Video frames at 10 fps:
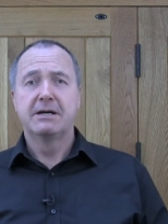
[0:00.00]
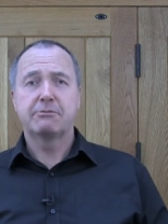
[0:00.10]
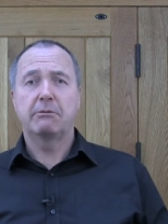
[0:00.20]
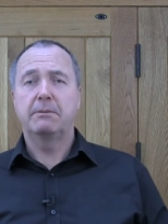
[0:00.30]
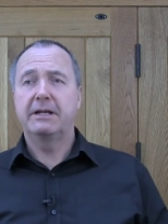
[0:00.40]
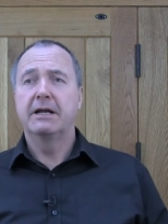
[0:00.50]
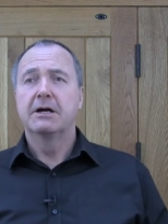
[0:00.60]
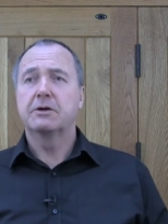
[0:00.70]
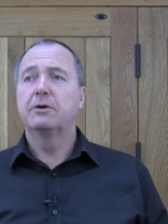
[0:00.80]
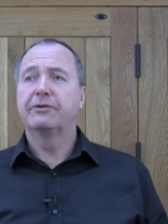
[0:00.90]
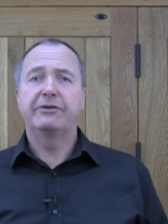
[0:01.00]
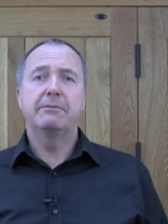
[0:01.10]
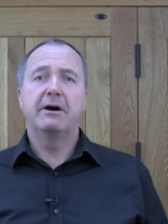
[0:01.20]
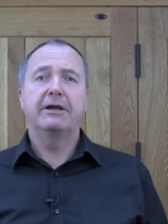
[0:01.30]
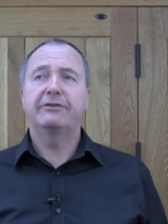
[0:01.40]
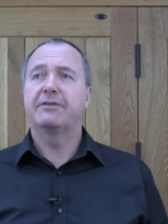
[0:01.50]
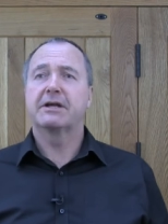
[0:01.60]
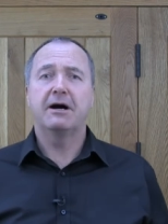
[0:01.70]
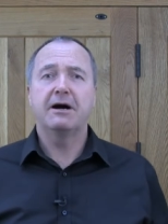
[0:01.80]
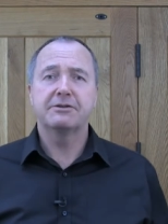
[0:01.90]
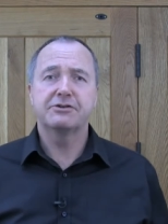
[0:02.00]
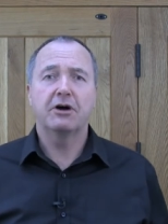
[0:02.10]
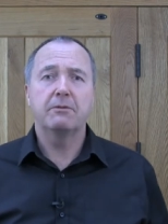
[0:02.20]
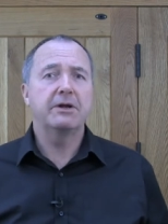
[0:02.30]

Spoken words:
probably caused the demise of the card shop,